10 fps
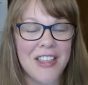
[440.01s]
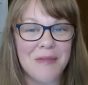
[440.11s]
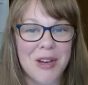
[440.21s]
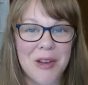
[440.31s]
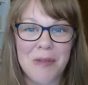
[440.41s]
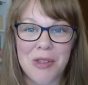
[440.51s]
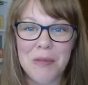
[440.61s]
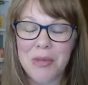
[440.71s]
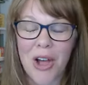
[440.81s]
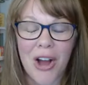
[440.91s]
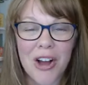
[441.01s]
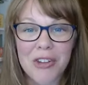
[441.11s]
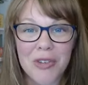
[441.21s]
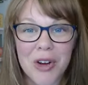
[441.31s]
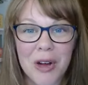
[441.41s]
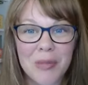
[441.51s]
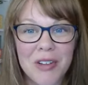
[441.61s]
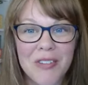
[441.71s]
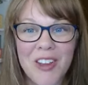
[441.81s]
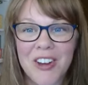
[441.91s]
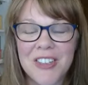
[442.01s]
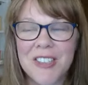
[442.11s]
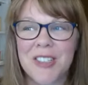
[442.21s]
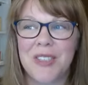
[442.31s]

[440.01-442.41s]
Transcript: the Mary Martha blog for a couple of years,